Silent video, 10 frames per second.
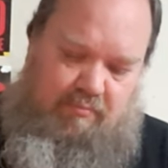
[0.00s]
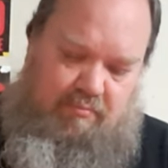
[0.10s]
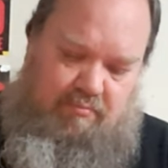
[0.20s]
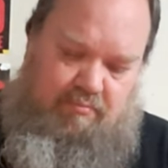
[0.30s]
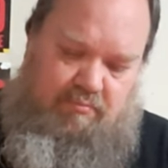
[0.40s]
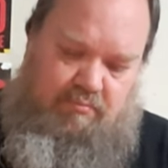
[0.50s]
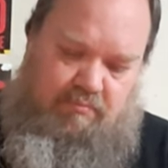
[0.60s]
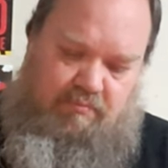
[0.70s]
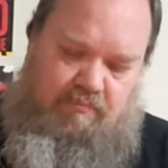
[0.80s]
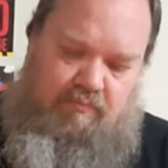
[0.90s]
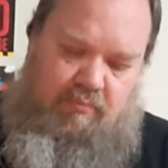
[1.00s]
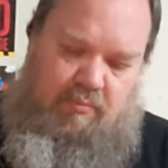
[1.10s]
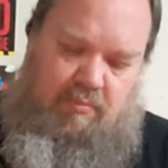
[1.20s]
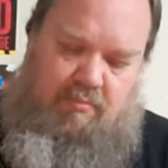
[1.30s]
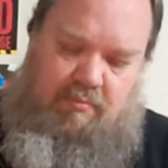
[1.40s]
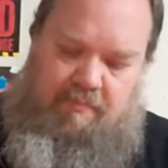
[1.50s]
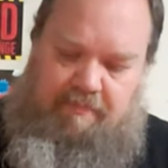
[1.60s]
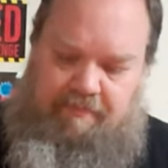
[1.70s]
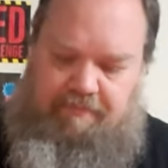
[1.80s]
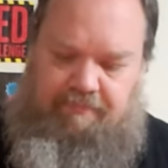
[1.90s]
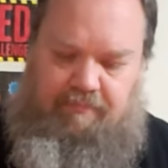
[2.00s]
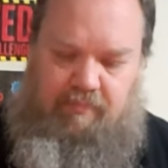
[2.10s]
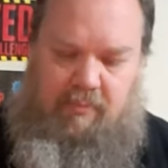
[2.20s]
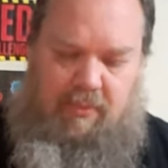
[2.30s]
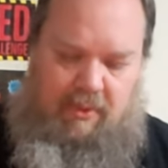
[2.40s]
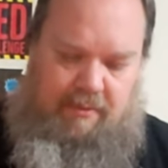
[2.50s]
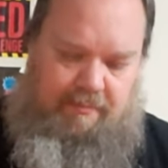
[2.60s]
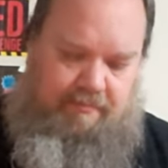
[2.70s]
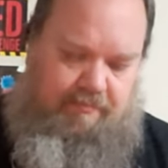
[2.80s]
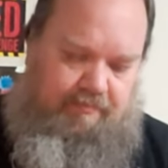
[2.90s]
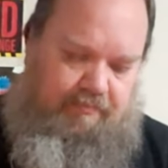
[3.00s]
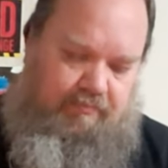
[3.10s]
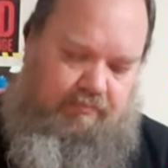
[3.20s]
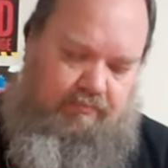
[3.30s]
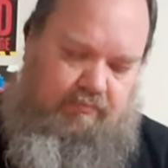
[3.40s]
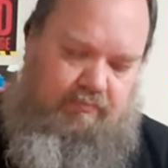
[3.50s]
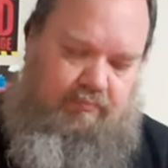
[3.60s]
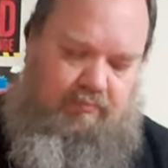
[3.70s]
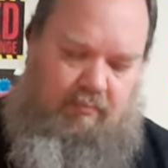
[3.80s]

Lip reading: [no speech]